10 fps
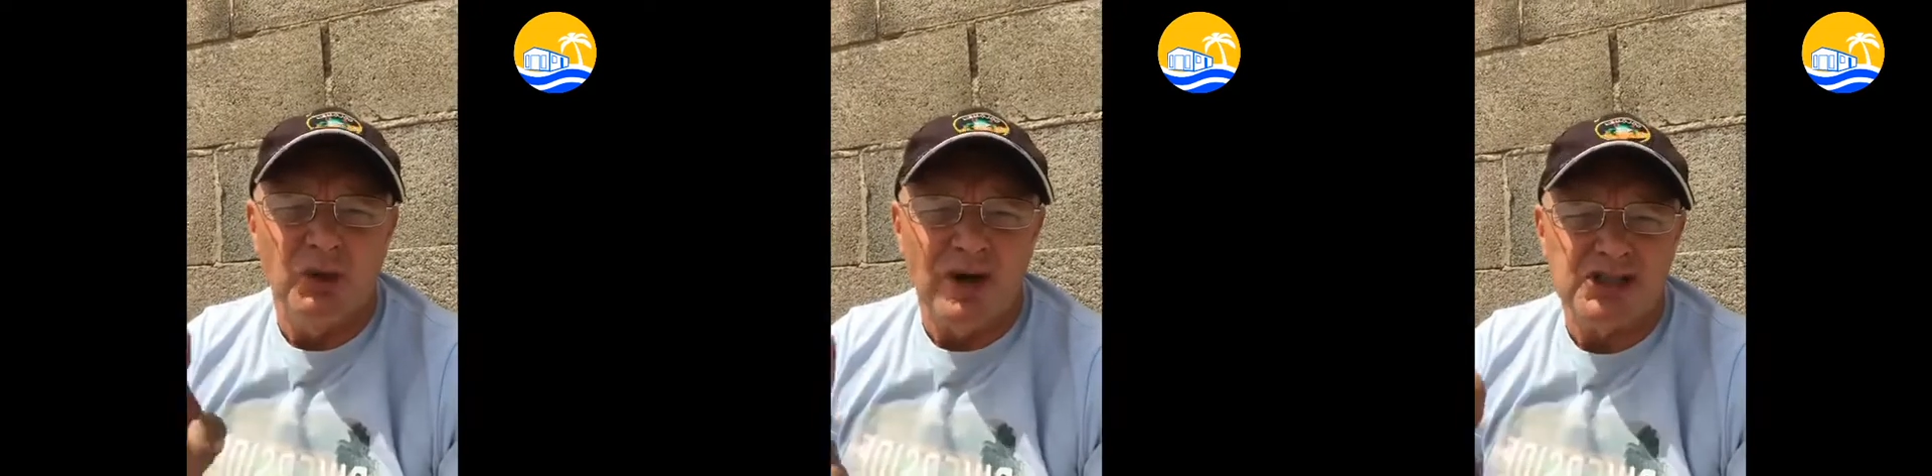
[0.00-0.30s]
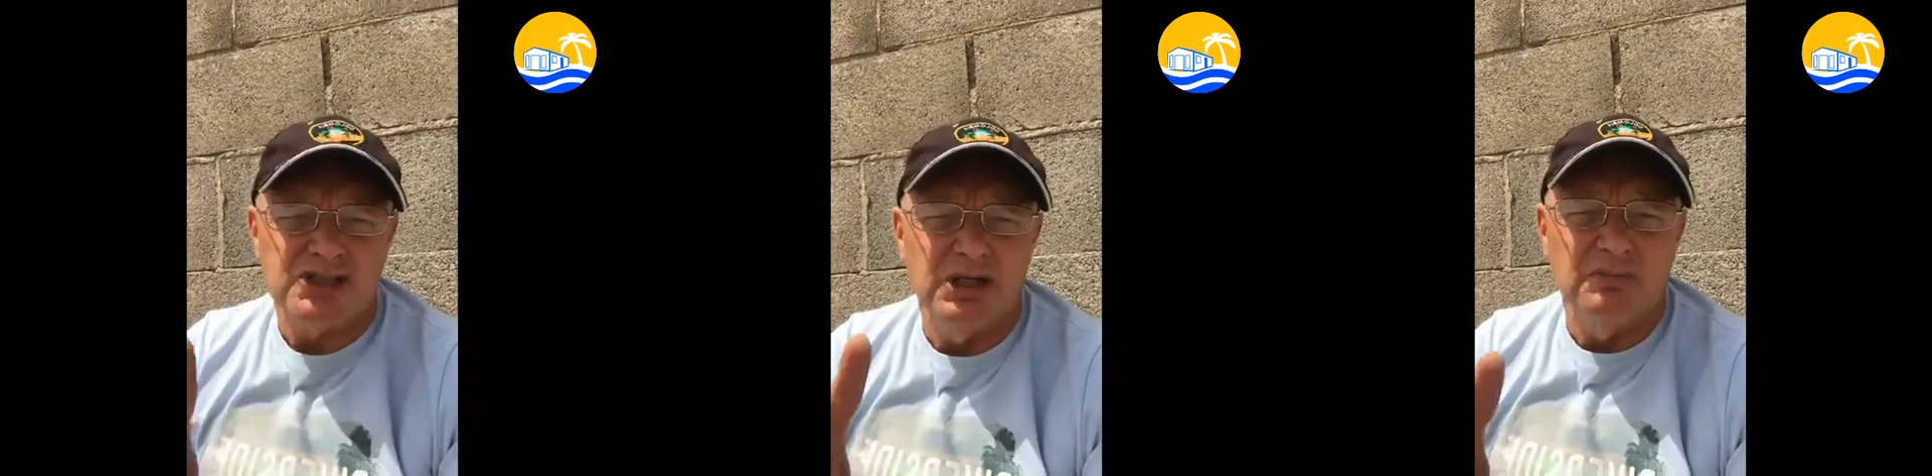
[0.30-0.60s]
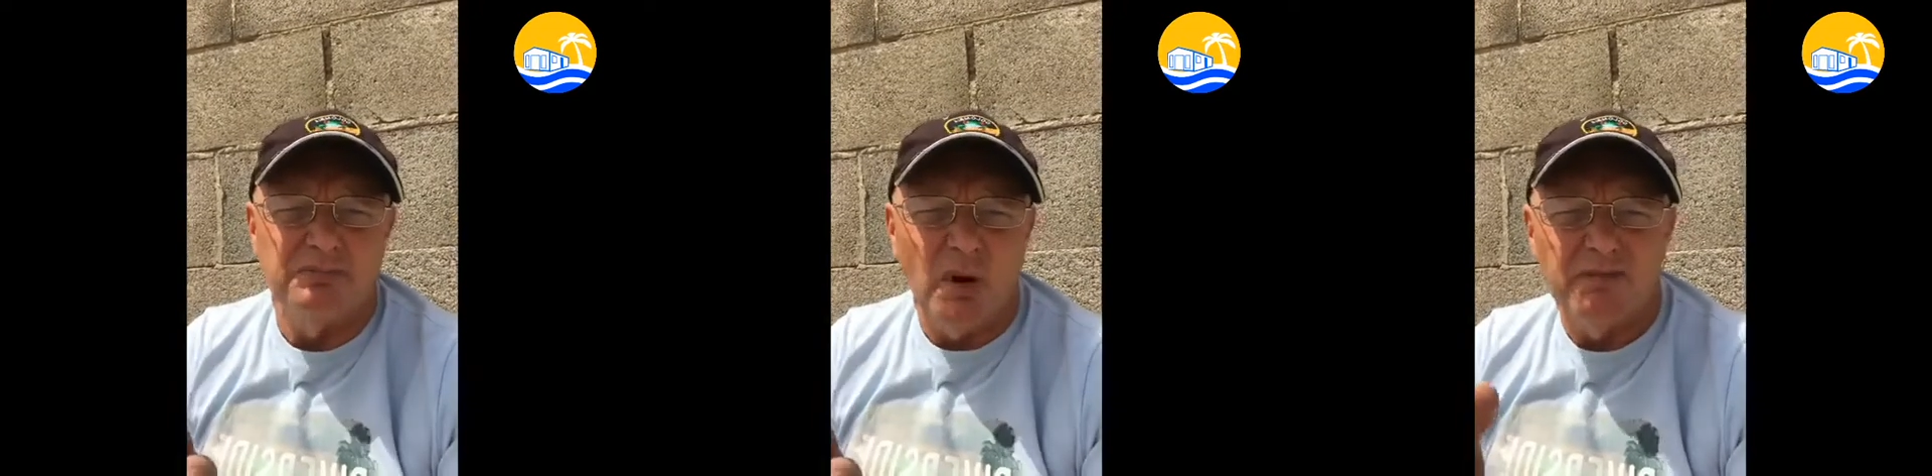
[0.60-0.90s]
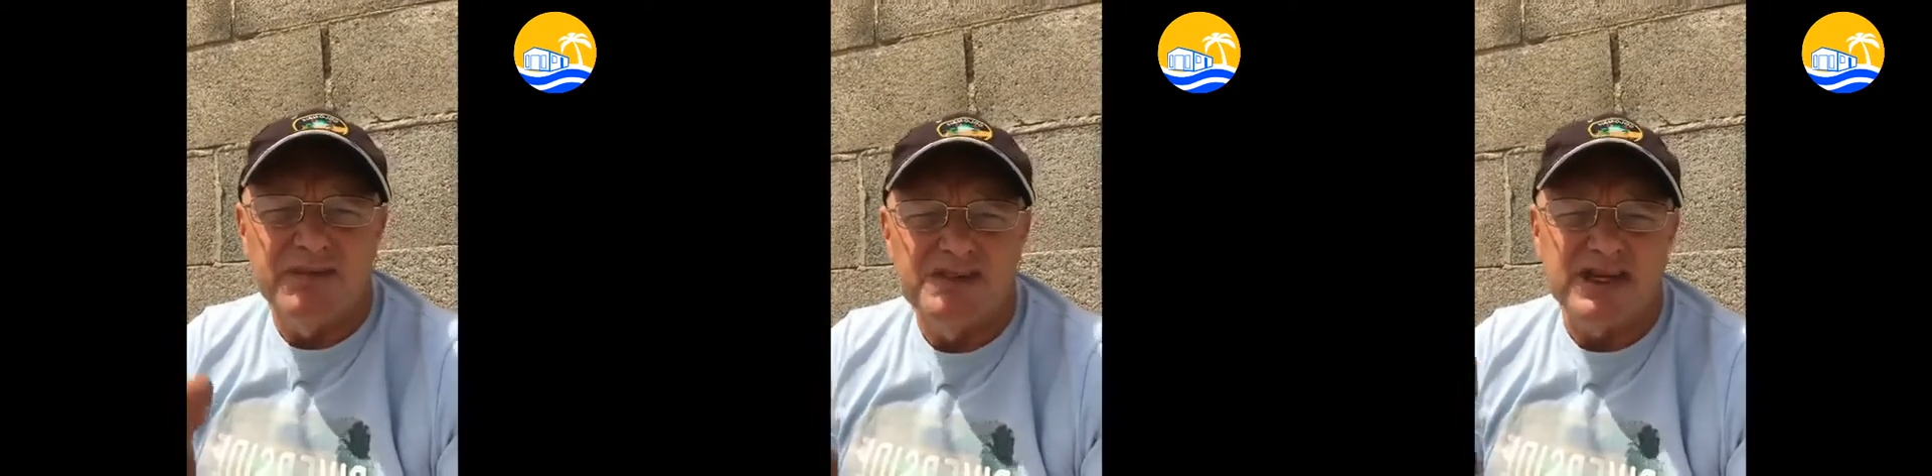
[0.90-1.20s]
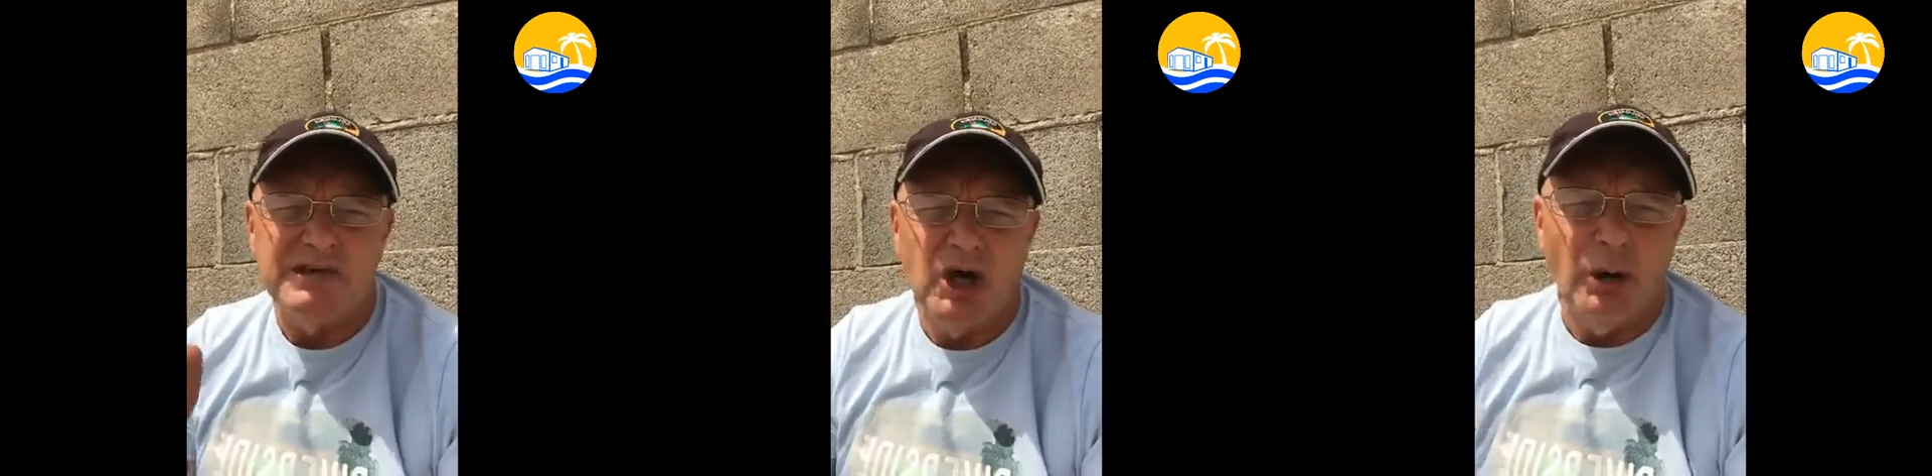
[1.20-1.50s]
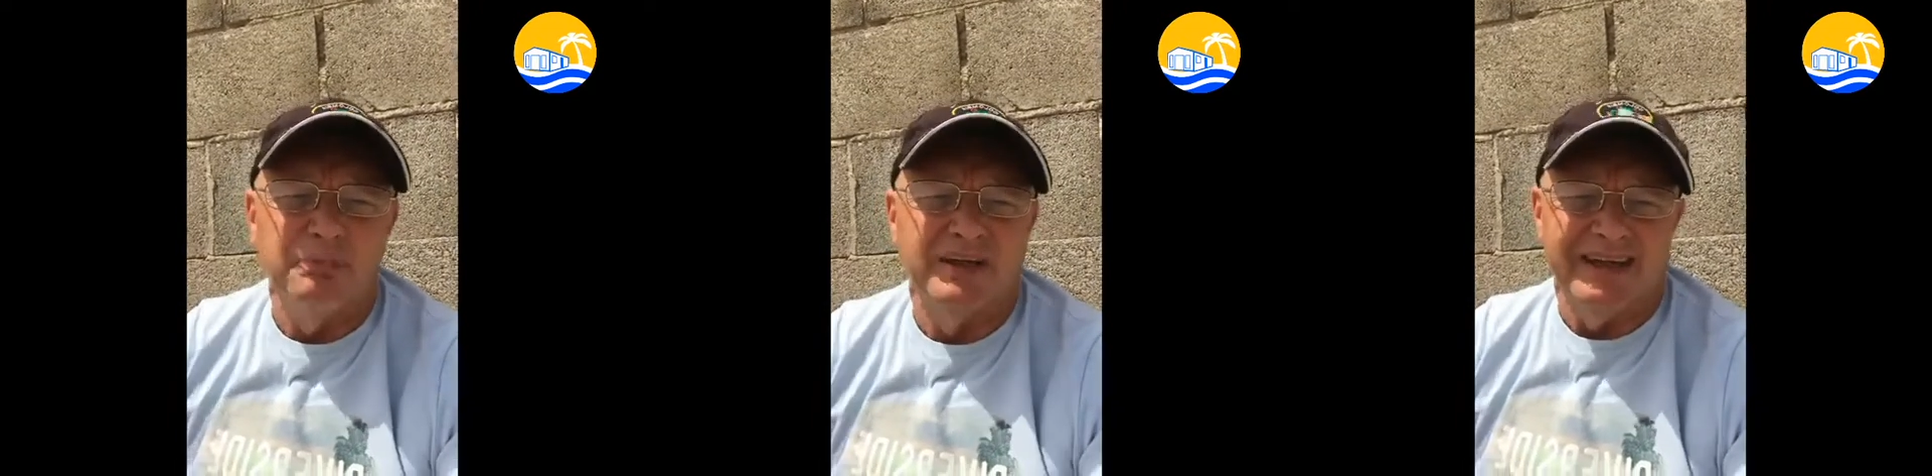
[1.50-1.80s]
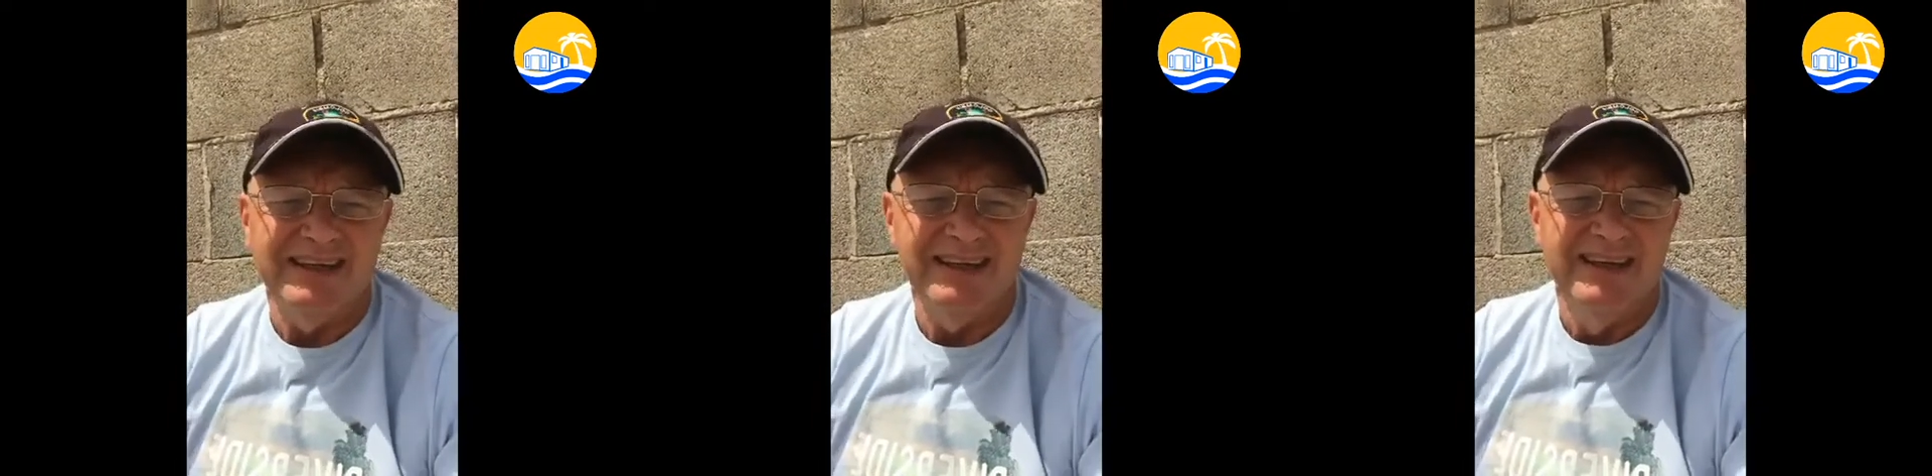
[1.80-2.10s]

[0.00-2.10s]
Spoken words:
who are actually both the same company.